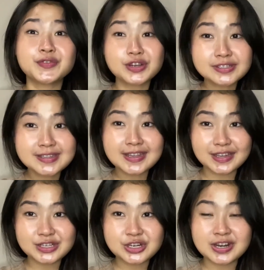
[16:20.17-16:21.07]
First day
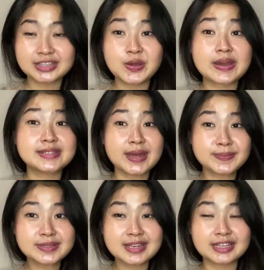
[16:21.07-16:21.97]
intern at US
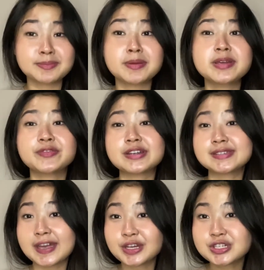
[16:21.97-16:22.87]
Embassy at the public affairs
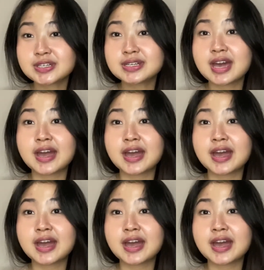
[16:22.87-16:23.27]
section.